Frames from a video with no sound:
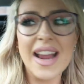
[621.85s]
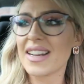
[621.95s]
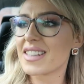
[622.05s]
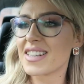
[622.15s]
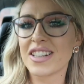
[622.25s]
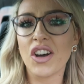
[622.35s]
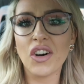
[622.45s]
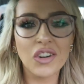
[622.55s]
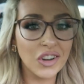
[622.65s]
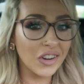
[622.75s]
It's
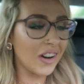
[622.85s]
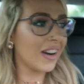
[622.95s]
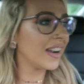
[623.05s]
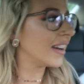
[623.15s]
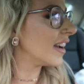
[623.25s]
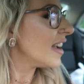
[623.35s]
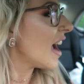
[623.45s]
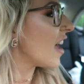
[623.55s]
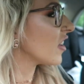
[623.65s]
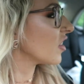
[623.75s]
so good.
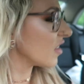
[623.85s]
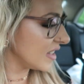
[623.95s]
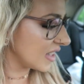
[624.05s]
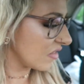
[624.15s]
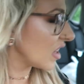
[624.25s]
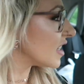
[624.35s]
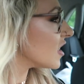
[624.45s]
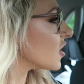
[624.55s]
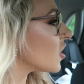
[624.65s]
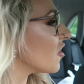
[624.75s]
And the only reason I'm
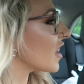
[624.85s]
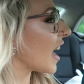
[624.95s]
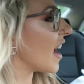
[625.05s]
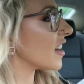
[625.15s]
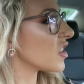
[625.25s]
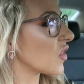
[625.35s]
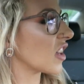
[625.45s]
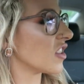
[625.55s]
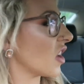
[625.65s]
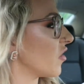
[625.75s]
listening to him again is
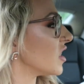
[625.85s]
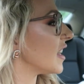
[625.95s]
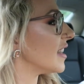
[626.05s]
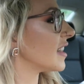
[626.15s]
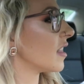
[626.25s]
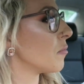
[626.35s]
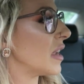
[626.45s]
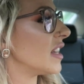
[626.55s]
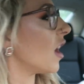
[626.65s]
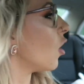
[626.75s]
because obviously he's in the
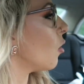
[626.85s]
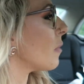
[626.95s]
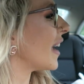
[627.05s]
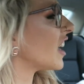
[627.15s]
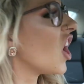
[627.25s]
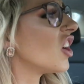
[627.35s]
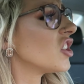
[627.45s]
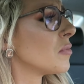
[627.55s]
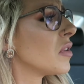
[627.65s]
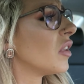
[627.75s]
media. Oh my
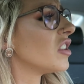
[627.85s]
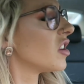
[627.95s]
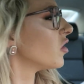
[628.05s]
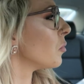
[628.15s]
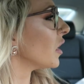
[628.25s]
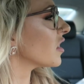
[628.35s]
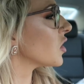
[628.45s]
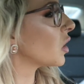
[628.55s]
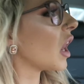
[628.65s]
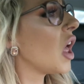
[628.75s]
God, Jimmy, why'd you have to park
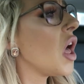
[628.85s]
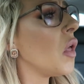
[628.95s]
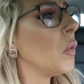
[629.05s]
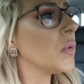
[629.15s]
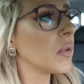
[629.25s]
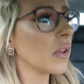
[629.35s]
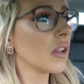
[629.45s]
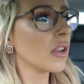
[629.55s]
so close?